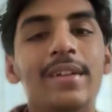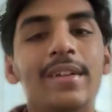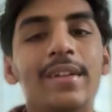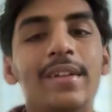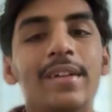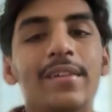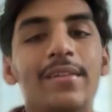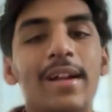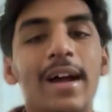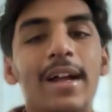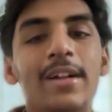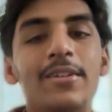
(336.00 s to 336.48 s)

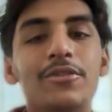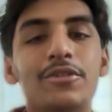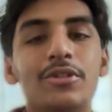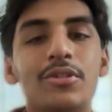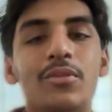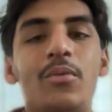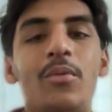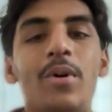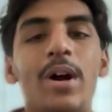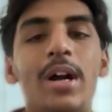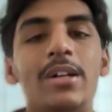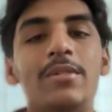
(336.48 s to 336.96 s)
write on a
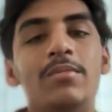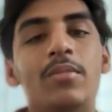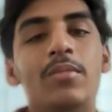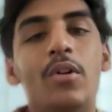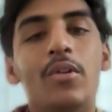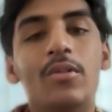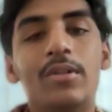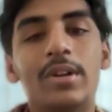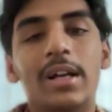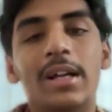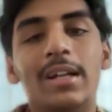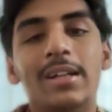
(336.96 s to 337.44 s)

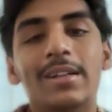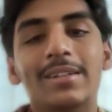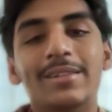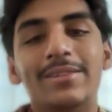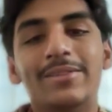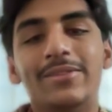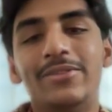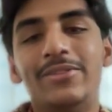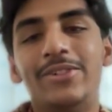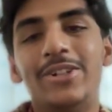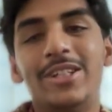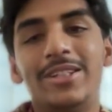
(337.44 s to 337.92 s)
whiteboard,
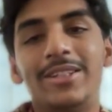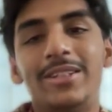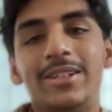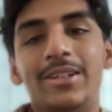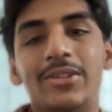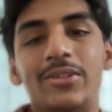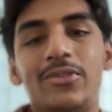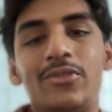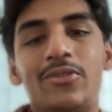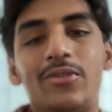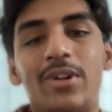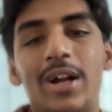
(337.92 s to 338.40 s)
and they
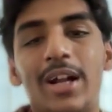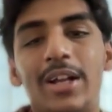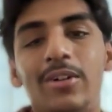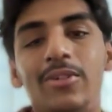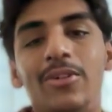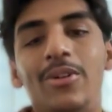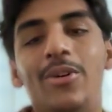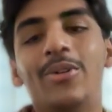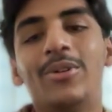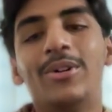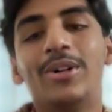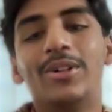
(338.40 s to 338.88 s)
just write
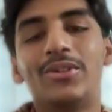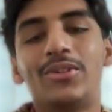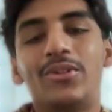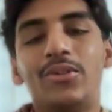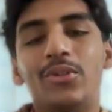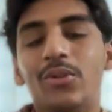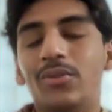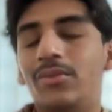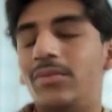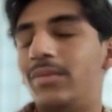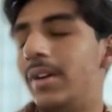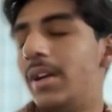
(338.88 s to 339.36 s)
low cost
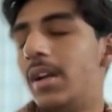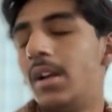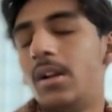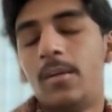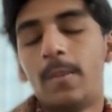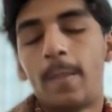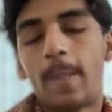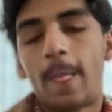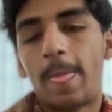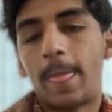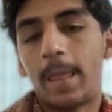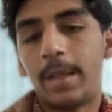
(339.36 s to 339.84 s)
roof.
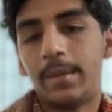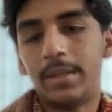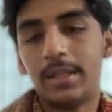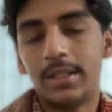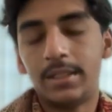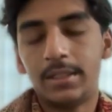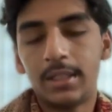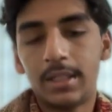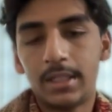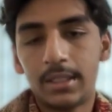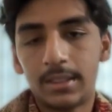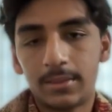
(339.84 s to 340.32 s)

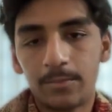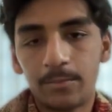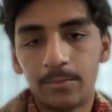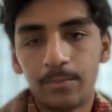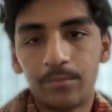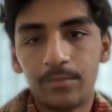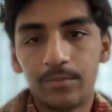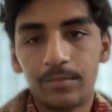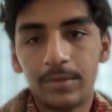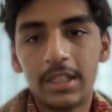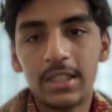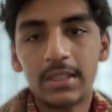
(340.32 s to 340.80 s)

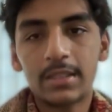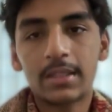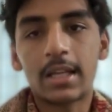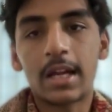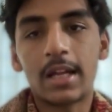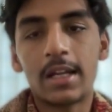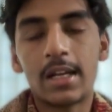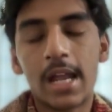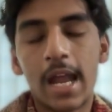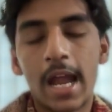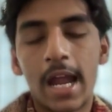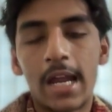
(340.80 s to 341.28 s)
These
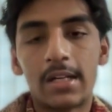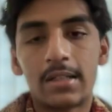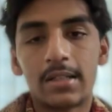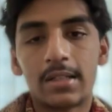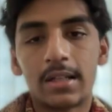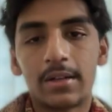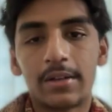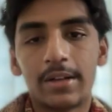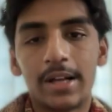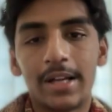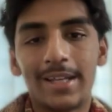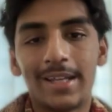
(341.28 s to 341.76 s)
kind of ads
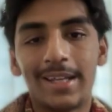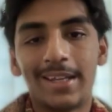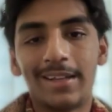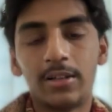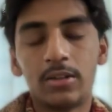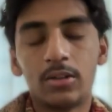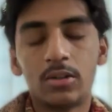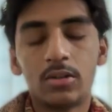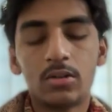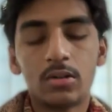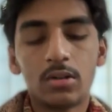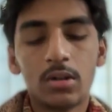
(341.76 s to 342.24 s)
are
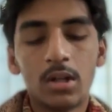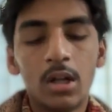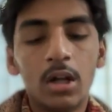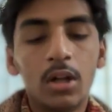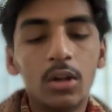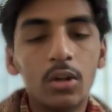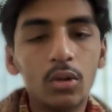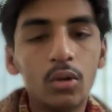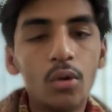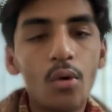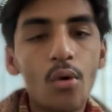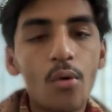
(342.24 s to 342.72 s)
getting
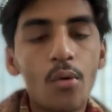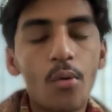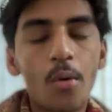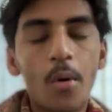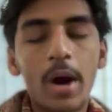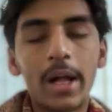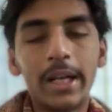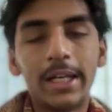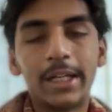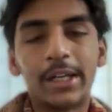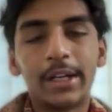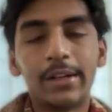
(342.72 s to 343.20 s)
low
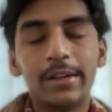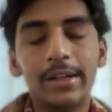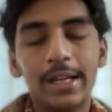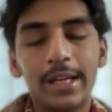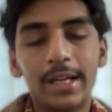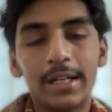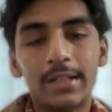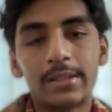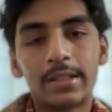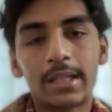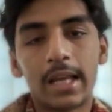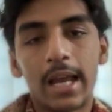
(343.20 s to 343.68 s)
quality
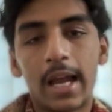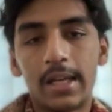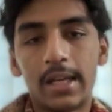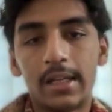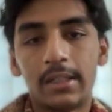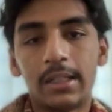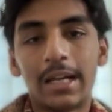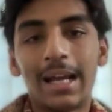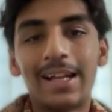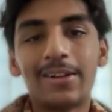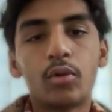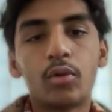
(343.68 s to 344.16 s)
leads
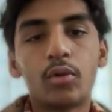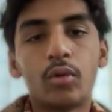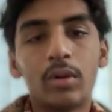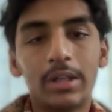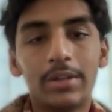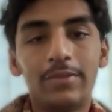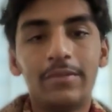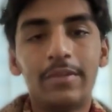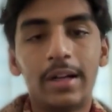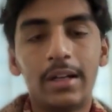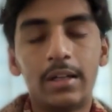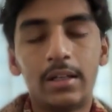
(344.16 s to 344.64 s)
and
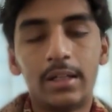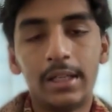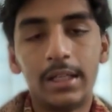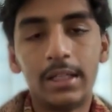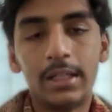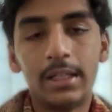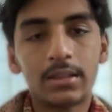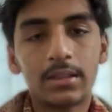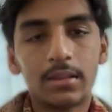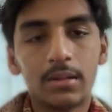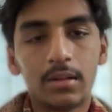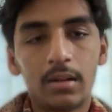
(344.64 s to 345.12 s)
unqualified
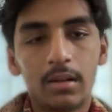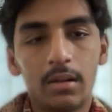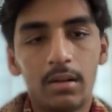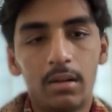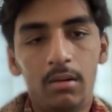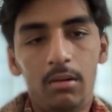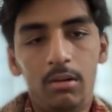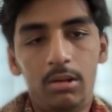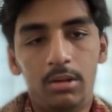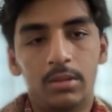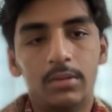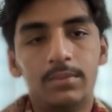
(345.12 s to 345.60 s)
leads.
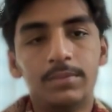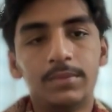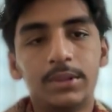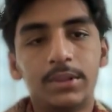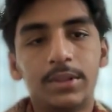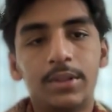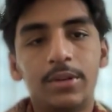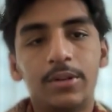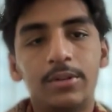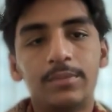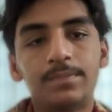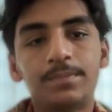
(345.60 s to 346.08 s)

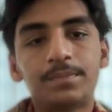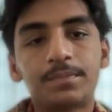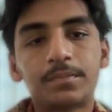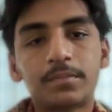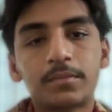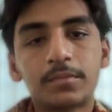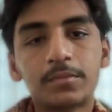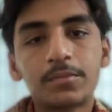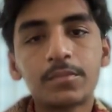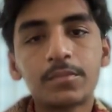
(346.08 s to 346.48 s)
So